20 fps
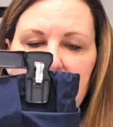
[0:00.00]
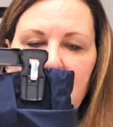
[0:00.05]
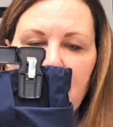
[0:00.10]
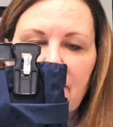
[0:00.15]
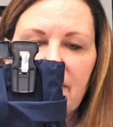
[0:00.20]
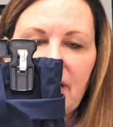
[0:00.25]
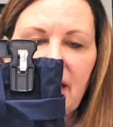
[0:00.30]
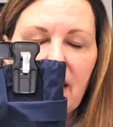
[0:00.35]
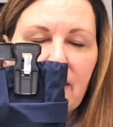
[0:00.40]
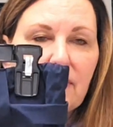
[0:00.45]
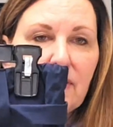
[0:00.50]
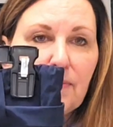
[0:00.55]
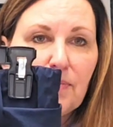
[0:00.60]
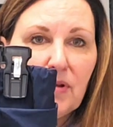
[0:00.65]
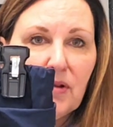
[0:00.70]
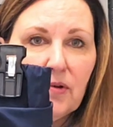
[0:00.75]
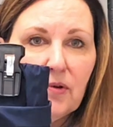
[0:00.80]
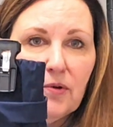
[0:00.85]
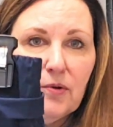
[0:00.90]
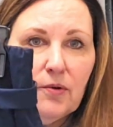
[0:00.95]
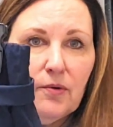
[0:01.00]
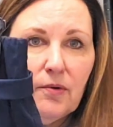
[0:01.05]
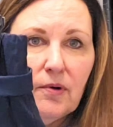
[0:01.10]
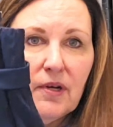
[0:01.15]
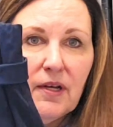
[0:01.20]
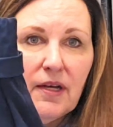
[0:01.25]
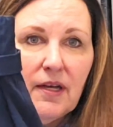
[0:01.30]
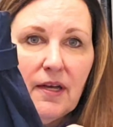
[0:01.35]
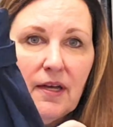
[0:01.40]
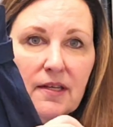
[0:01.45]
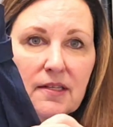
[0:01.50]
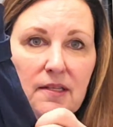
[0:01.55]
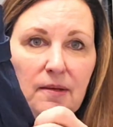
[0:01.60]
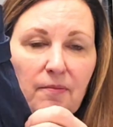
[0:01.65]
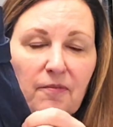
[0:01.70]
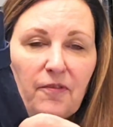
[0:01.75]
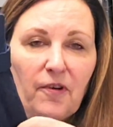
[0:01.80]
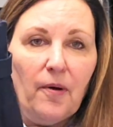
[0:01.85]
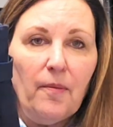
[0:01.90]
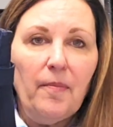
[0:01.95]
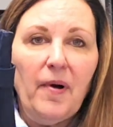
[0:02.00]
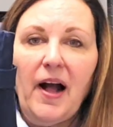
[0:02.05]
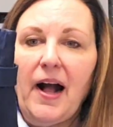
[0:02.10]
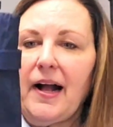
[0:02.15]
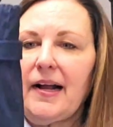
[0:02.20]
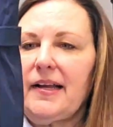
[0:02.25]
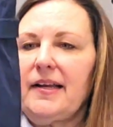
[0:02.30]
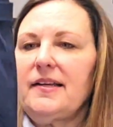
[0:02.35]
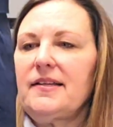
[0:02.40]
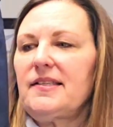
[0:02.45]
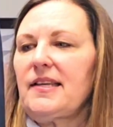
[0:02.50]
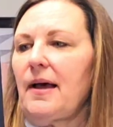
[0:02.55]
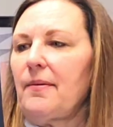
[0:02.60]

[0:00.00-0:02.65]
They're navy blue some front pockets.